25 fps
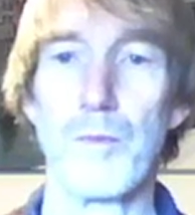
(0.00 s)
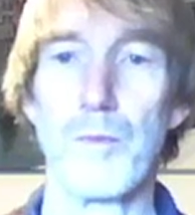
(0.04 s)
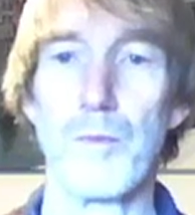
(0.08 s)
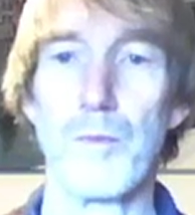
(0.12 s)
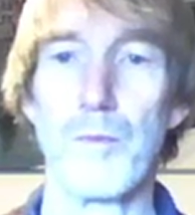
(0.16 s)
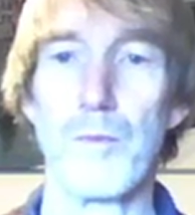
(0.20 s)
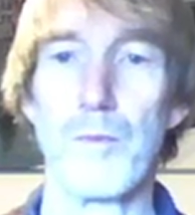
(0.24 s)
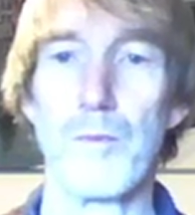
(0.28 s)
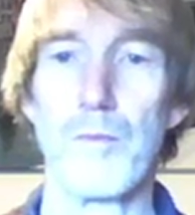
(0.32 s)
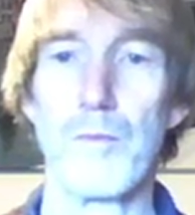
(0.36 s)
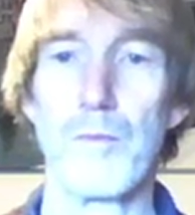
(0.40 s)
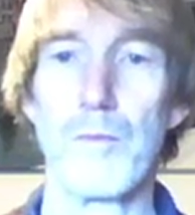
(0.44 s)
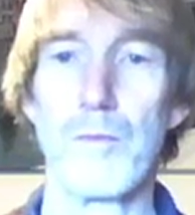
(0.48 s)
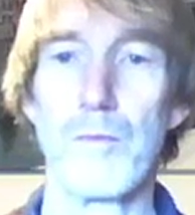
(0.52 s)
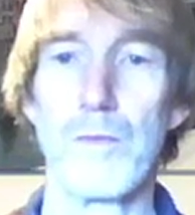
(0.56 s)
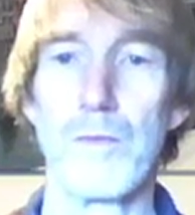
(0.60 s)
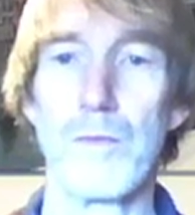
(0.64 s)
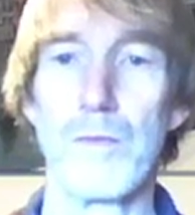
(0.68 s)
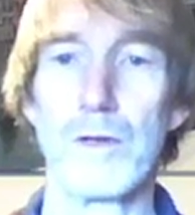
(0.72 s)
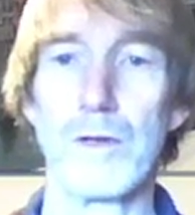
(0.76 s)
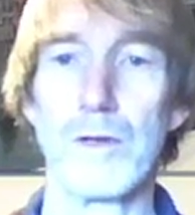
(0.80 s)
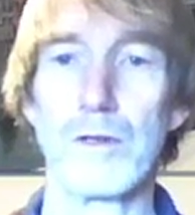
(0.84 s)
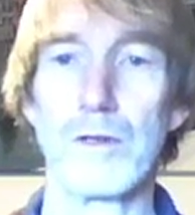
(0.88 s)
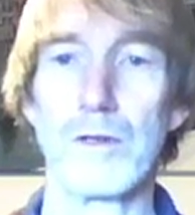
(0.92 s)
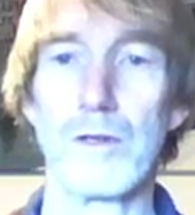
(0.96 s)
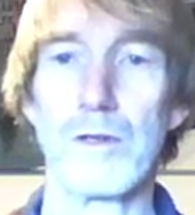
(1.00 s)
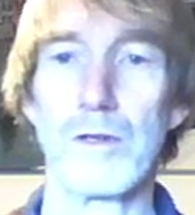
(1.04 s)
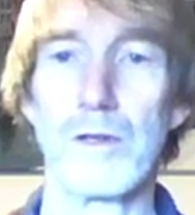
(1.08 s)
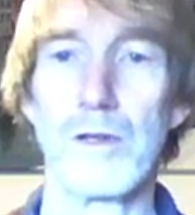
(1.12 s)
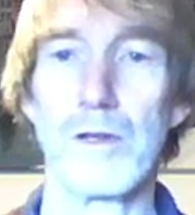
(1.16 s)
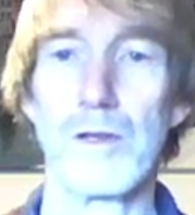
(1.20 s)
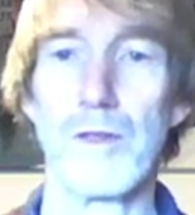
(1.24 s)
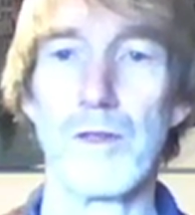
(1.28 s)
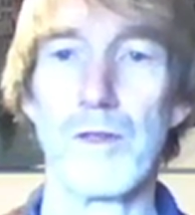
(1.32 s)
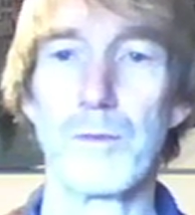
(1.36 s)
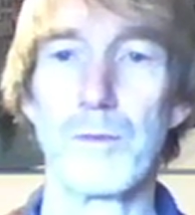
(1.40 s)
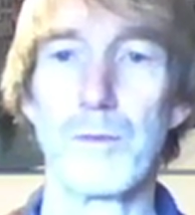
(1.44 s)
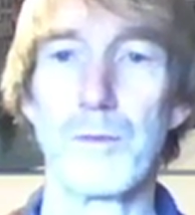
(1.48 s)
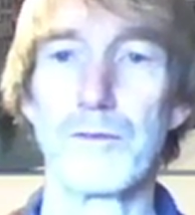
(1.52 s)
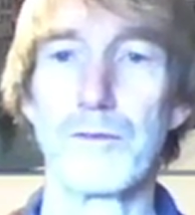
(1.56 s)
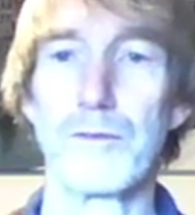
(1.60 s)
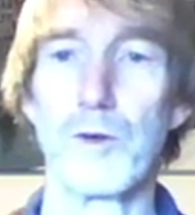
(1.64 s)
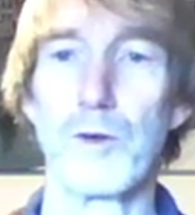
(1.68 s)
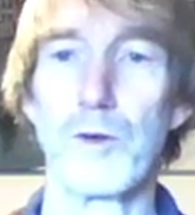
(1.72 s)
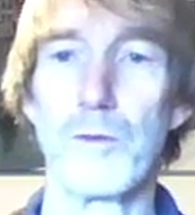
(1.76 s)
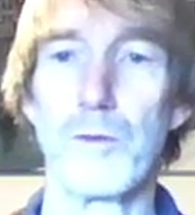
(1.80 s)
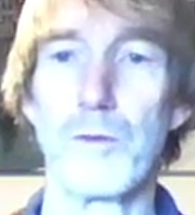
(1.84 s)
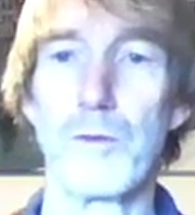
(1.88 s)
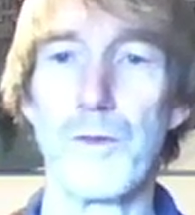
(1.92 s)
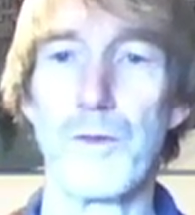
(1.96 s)
model the
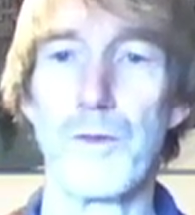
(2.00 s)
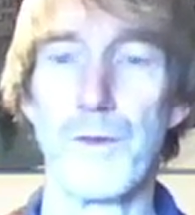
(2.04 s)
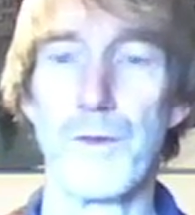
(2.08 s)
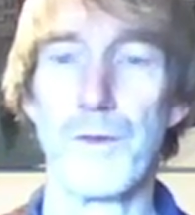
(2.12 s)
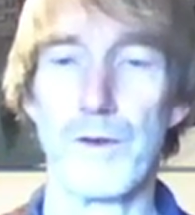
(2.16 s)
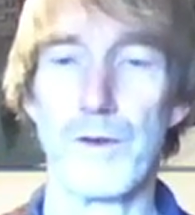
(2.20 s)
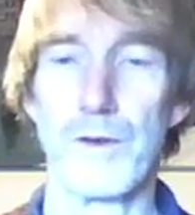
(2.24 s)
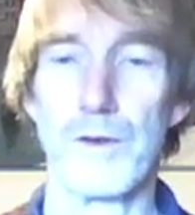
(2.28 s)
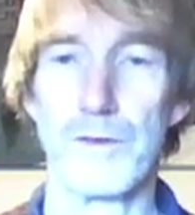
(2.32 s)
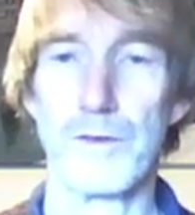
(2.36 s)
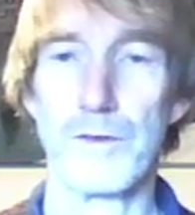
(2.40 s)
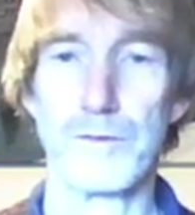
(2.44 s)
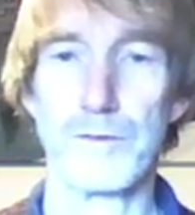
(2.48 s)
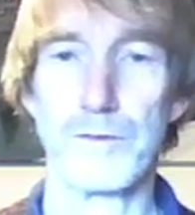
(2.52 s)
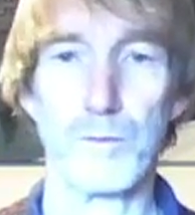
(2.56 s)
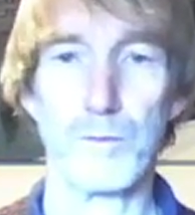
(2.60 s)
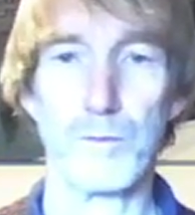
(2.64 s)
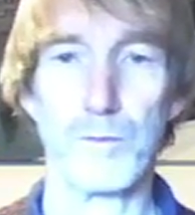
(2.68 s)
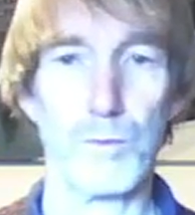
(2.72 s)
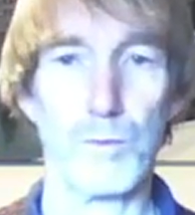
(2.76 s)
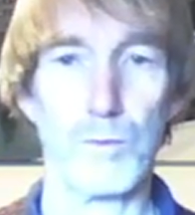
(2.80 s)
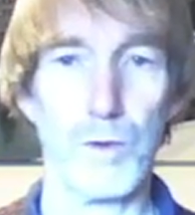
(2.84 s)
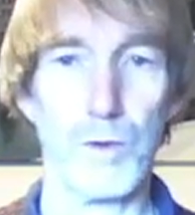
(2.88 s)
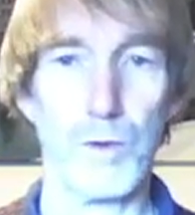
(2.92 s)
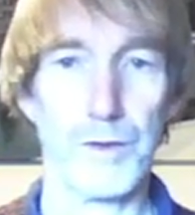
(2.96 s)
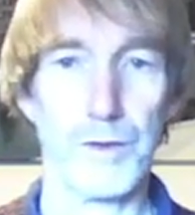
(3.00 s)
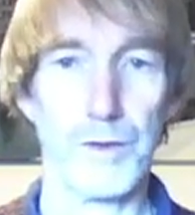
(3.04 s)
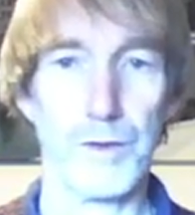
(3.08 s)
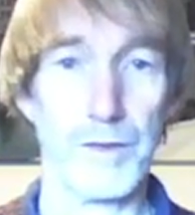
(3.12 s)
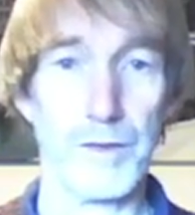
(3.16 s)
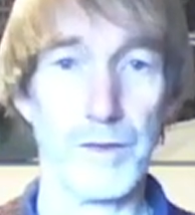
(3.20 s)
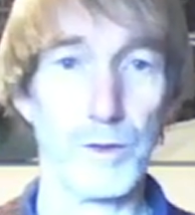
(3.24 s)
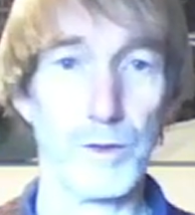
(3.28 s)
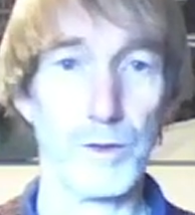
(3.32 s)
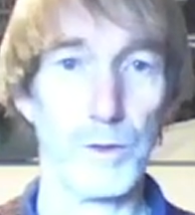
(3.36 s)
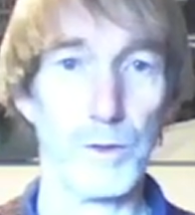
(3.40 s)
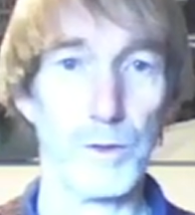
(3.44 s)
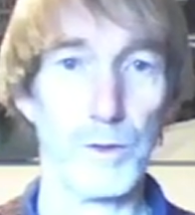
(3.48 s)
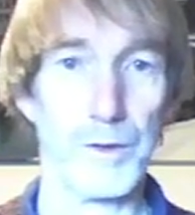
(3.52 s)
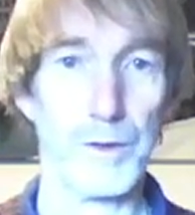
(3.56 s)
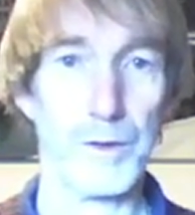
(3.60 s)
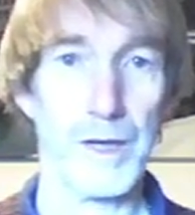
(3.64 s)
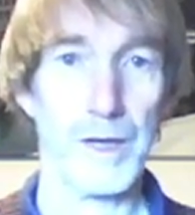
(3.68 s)
performance of what is called